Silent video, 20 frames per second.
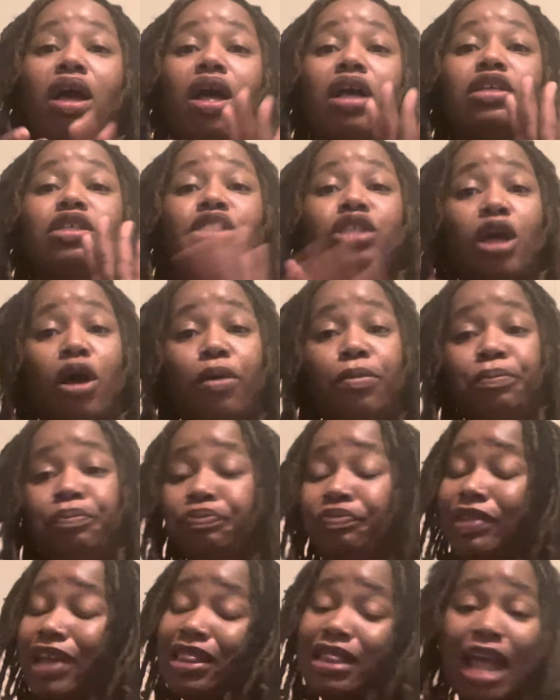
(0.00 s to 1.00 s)
So
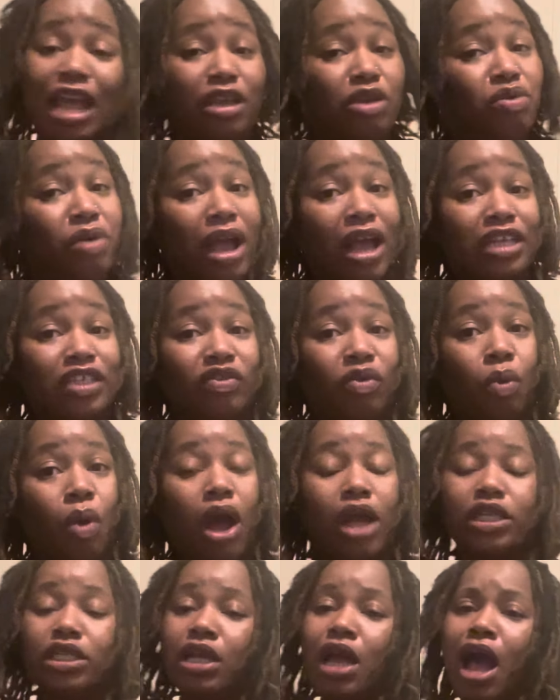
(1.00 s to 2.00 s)
thank you guys for
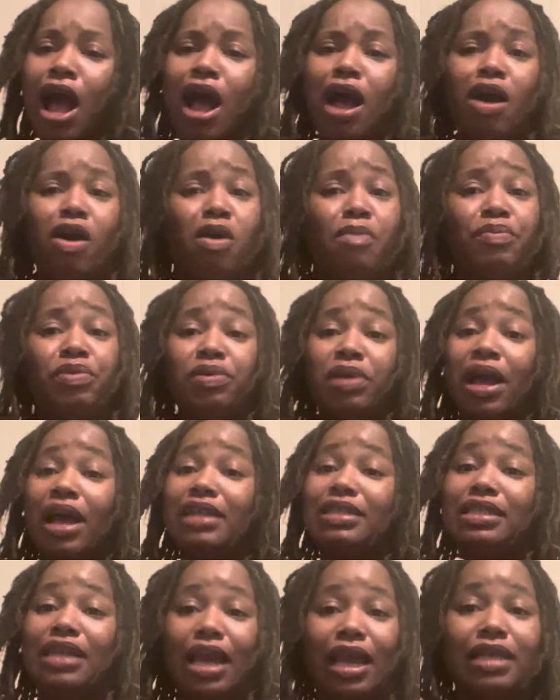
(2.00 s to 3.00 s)
watching. I hope you
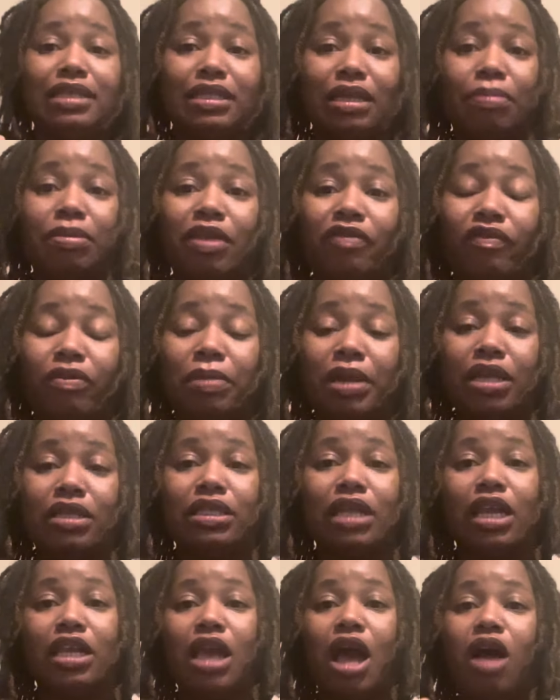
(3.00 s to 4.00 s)
guys gained something from this
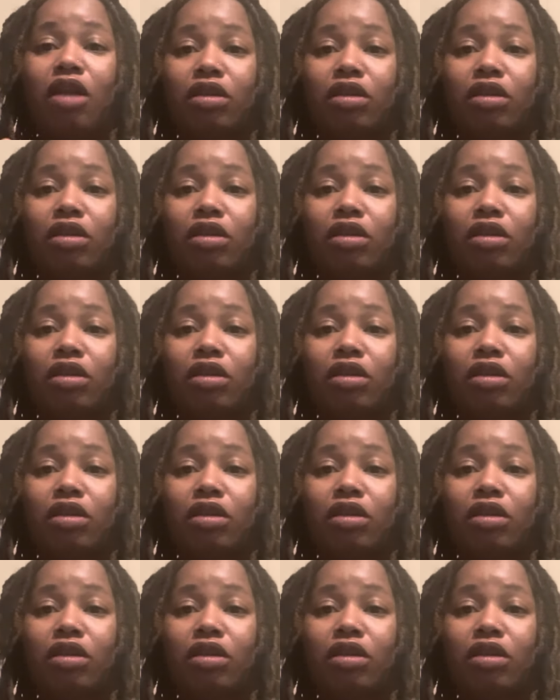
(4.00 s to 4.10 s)
and y'all